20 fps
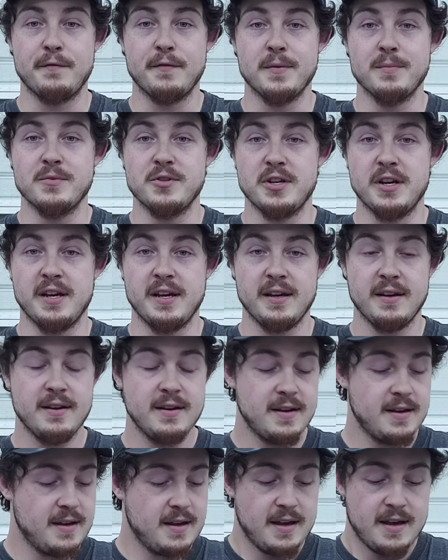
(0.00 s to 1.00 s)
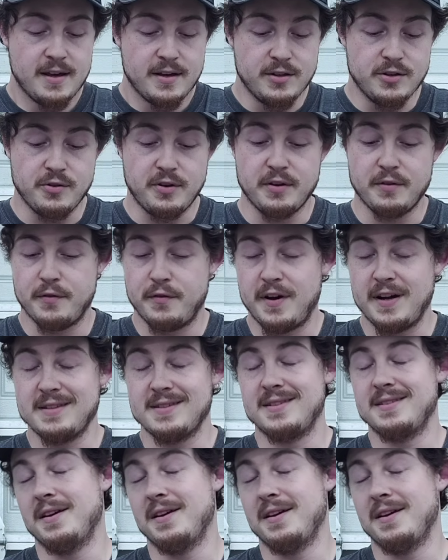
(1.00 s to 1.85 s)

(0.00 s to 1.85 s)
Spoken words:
FMJ, you can find